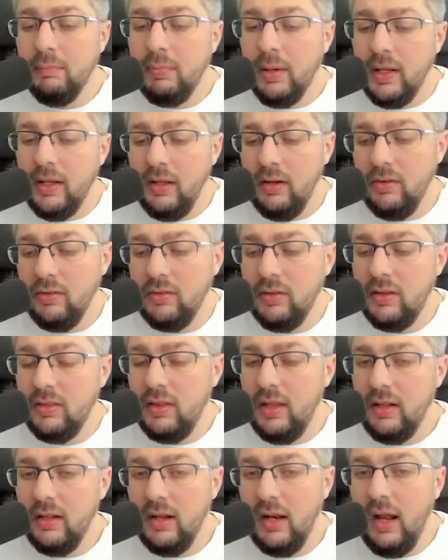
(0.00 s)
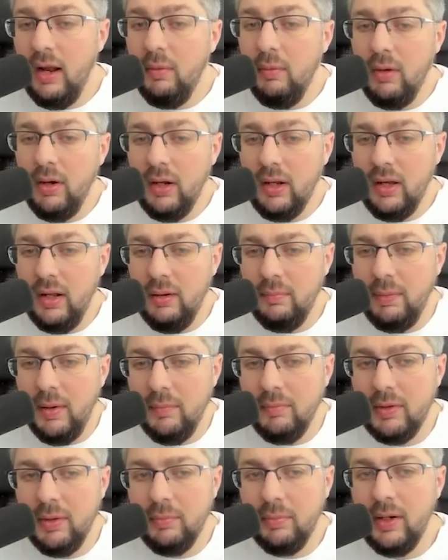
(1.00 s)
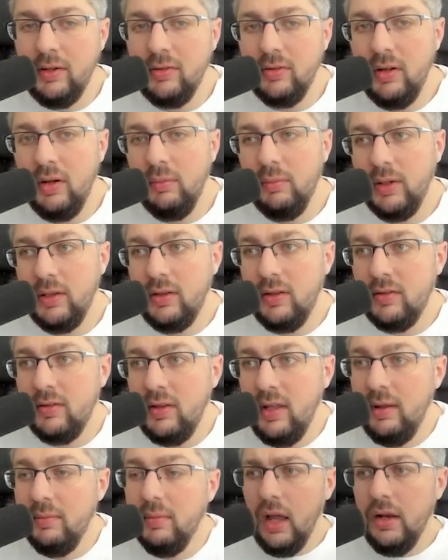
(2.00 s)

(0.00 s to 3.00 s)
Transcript: But here's the thing that I want to kind of pump the brakes on with this team.